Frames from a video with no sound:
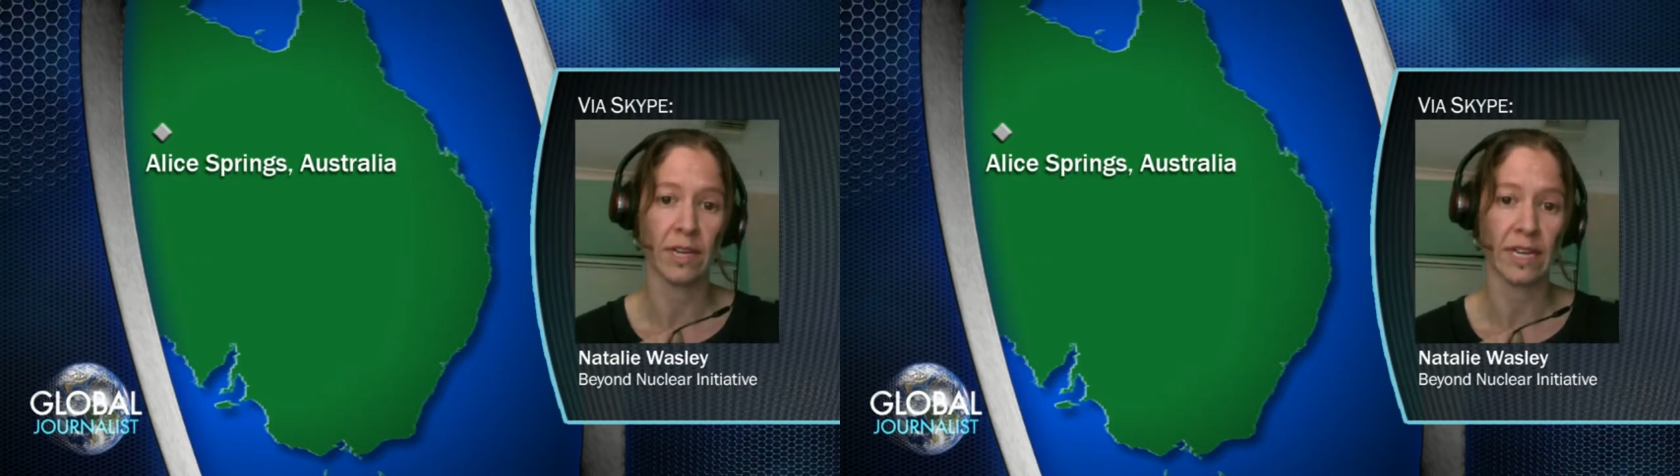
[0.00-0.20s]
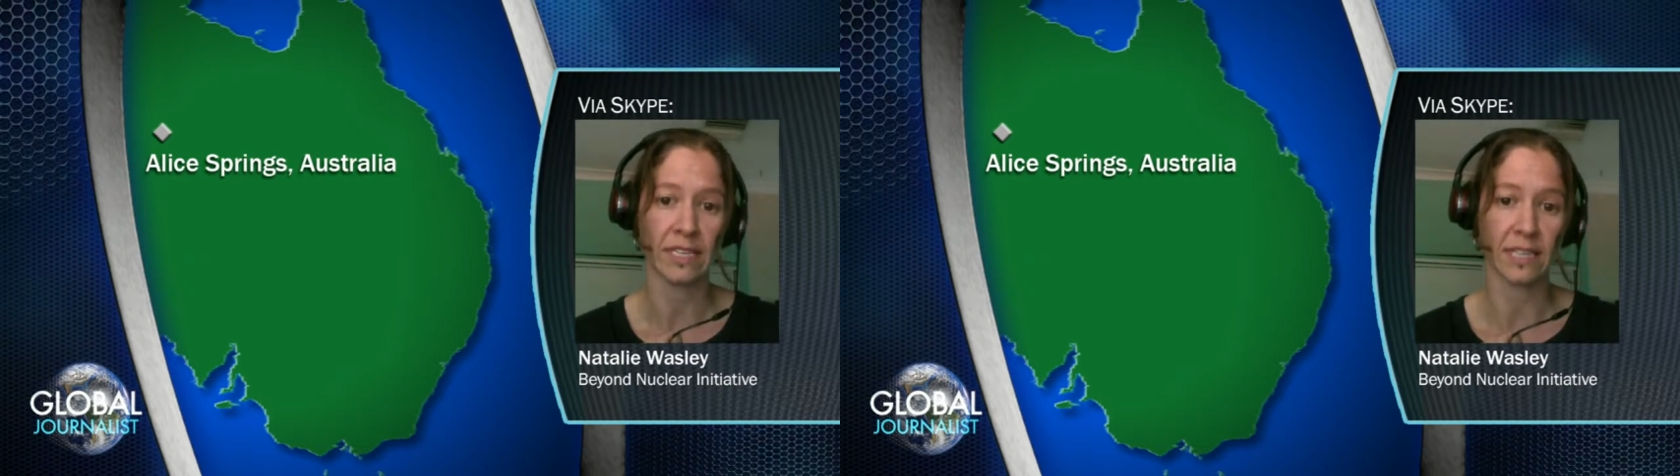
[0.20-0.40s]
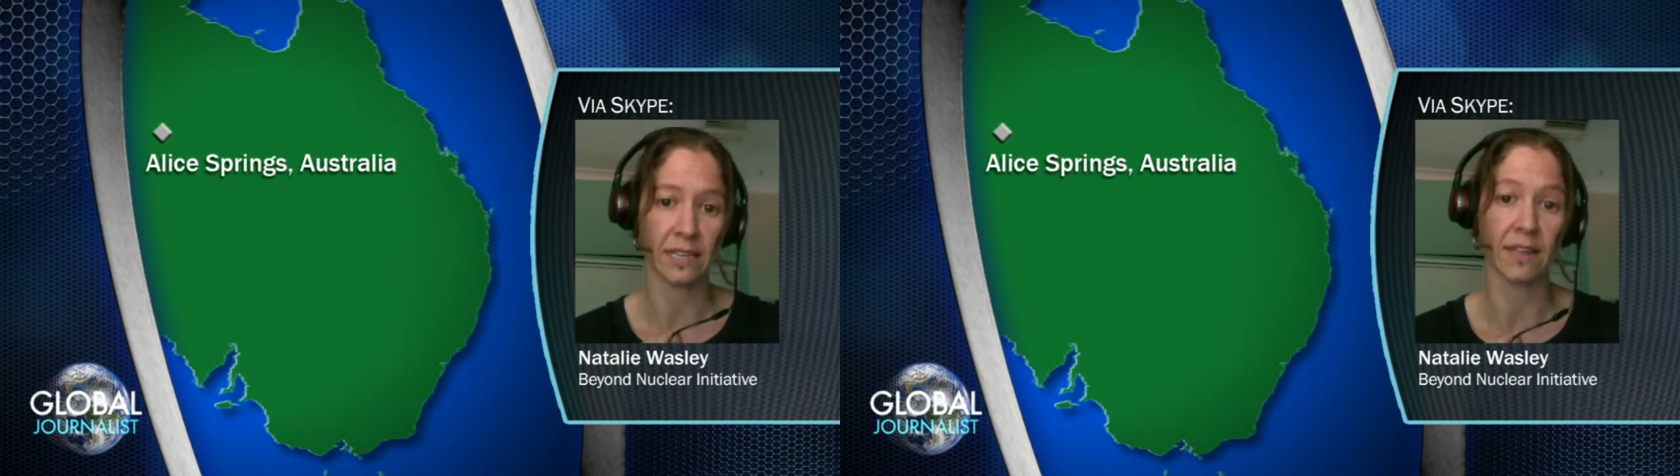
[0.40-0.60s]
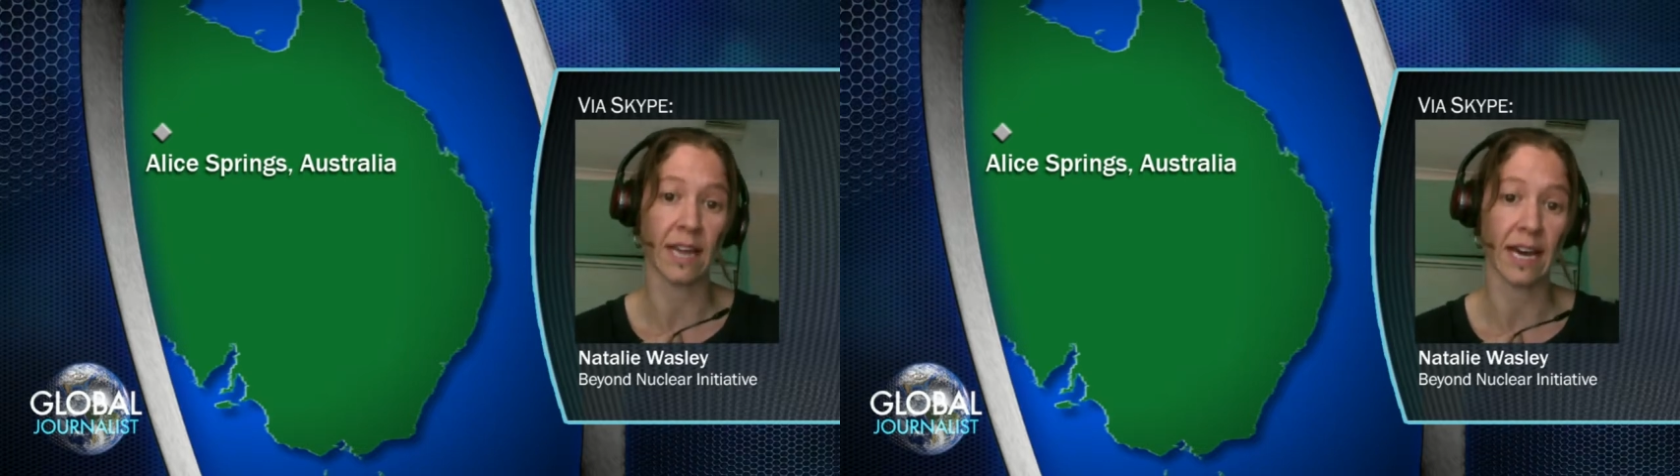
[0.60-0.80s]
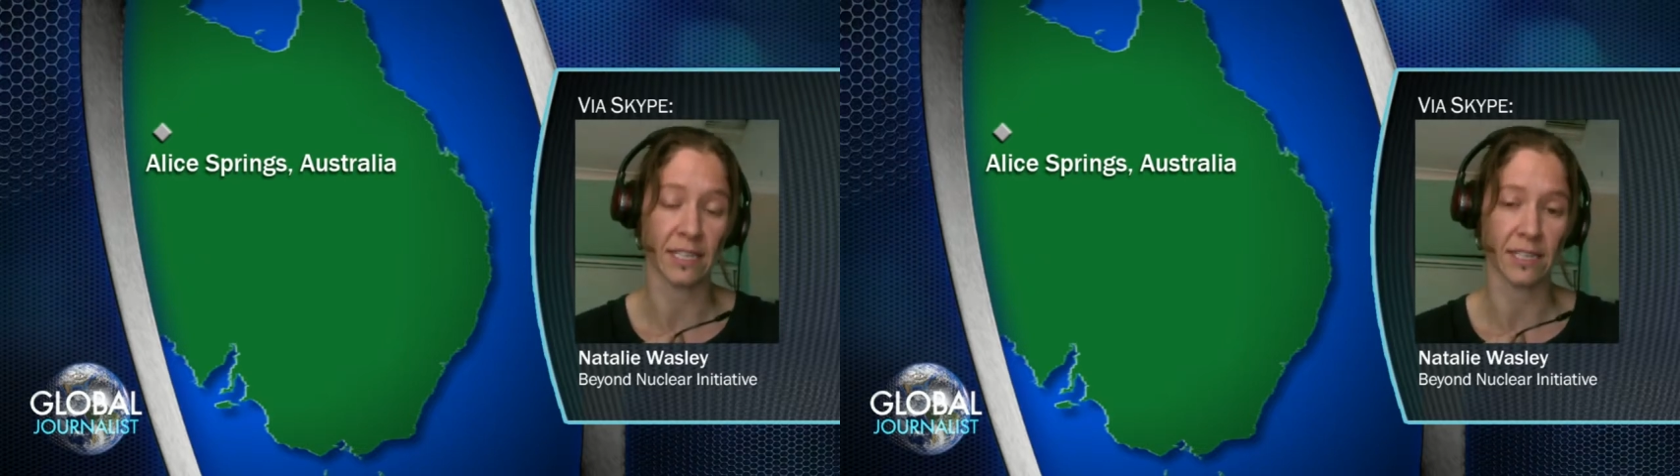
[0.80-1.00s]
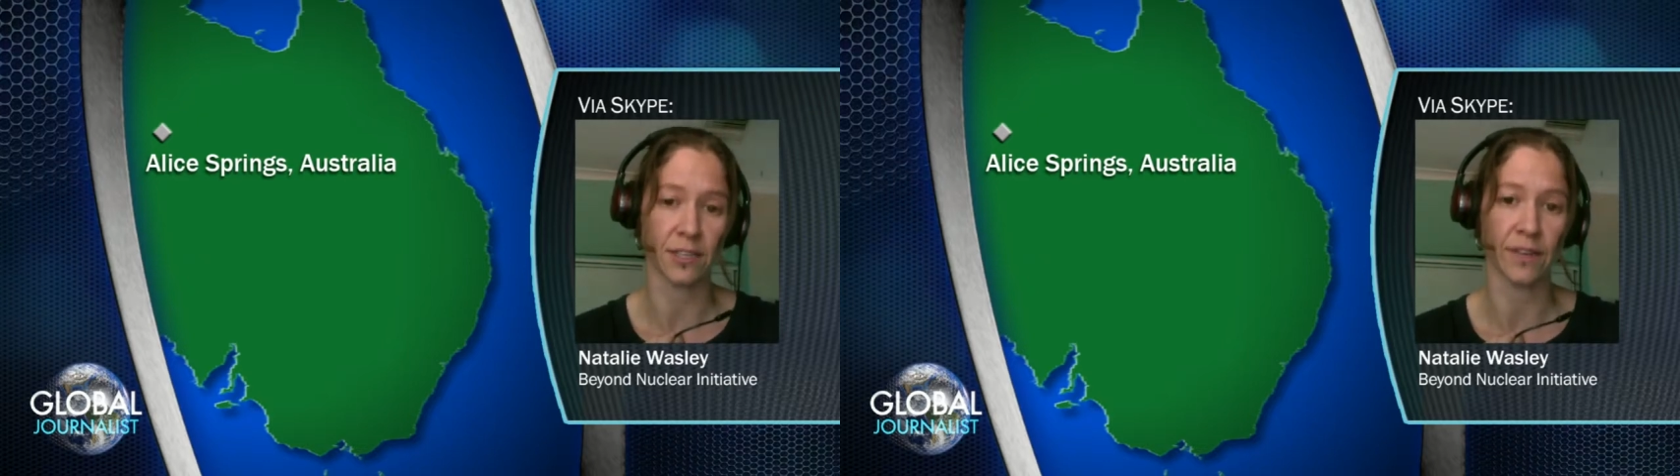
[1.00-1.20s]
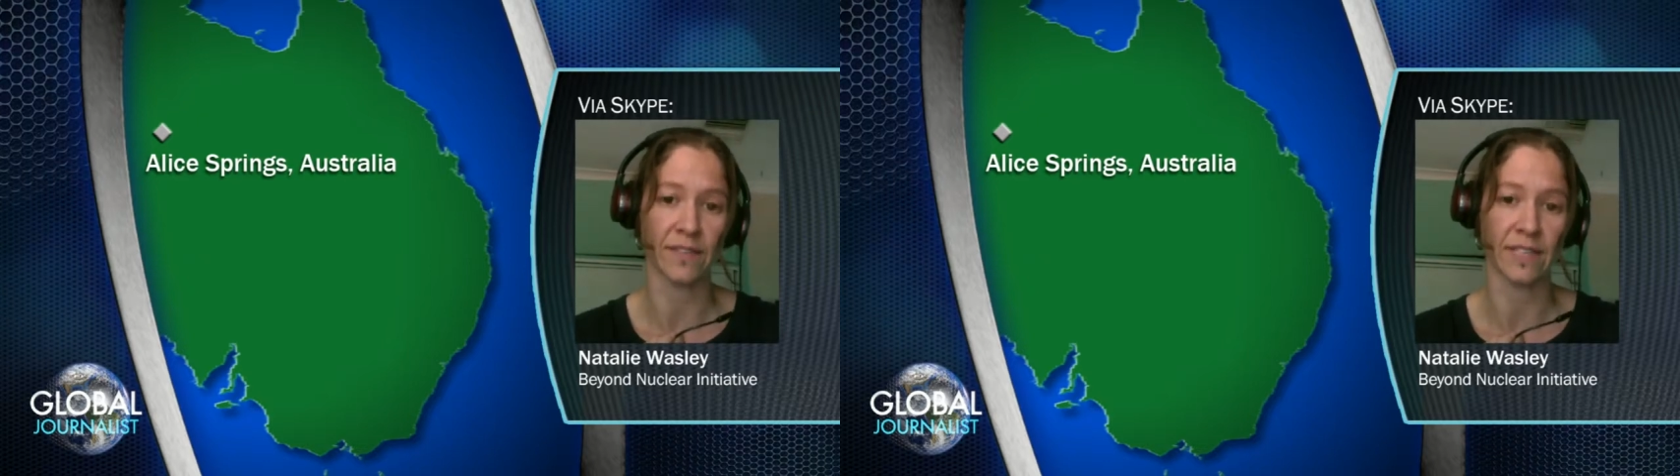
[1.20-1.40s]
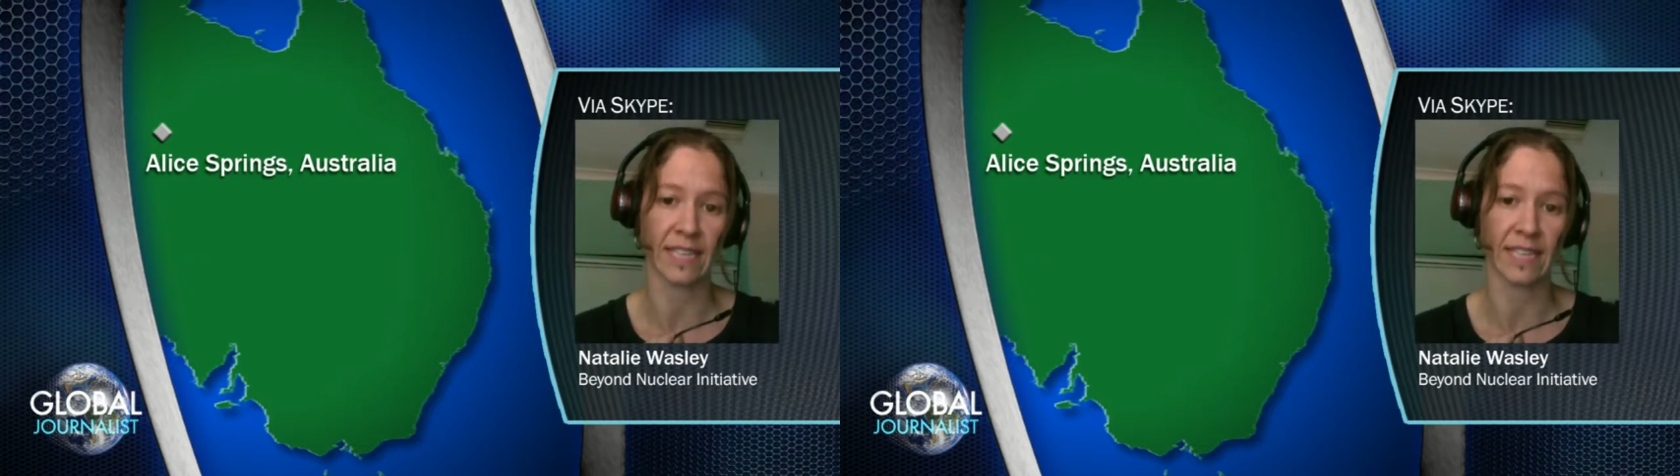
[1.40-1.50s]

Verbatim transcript: into the larger service